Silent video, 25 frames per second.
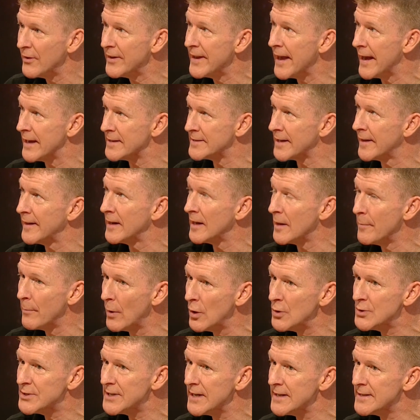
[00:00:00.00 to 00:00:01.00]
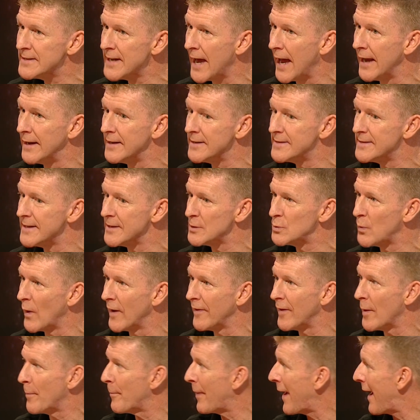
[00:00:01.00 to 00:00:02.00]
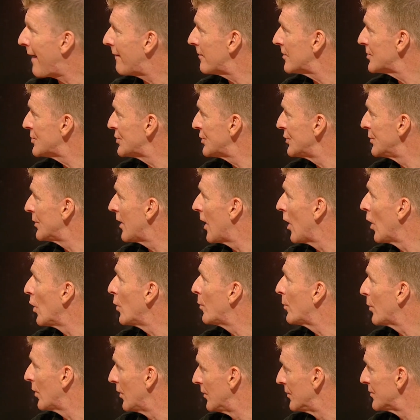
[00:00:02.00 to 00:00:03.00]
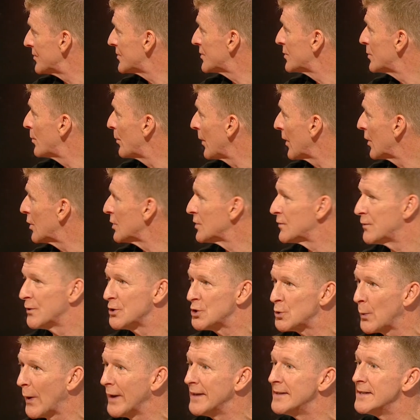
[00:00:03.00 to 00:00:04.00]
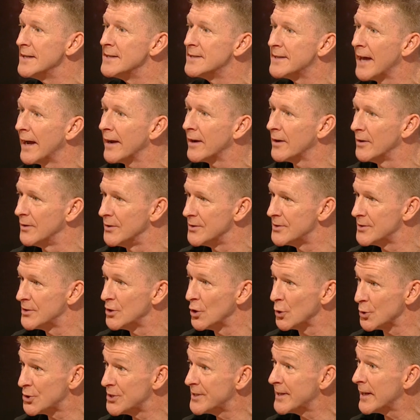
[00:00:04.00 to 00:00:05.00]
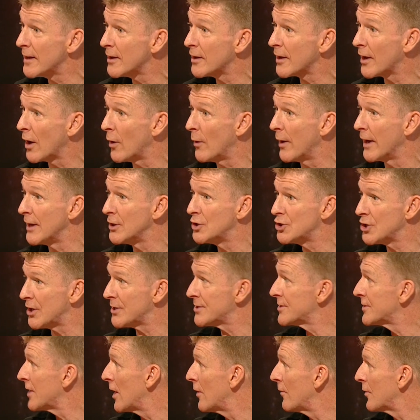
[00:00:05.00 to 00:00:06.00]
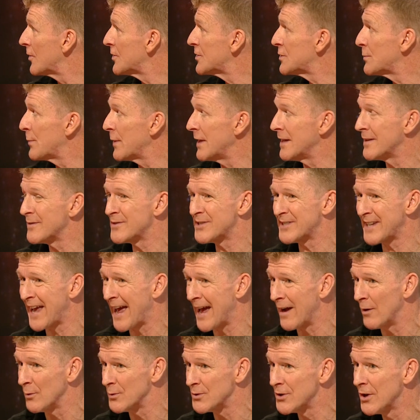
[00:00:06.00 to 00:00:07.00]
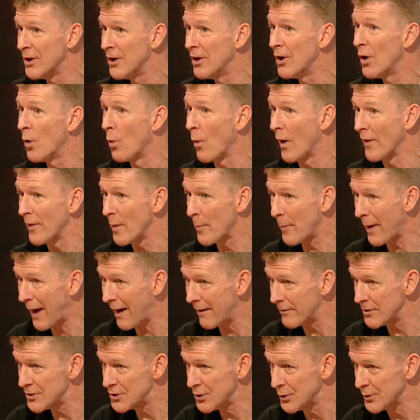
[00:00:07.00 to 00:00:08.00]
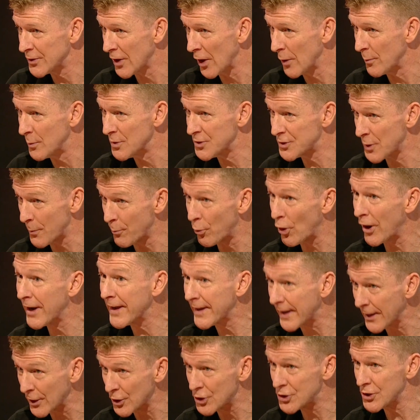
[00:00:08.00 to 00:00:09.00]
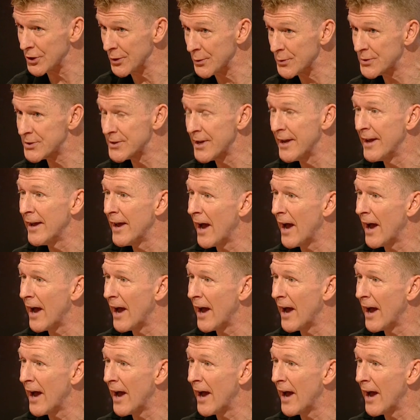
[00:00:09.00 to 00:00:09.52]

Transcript: Yes, I think the most intense is when the The parachute opens, because for twenty yeah. seconds you're still going just over the speed of sound when the parachute opens, the braking chutes.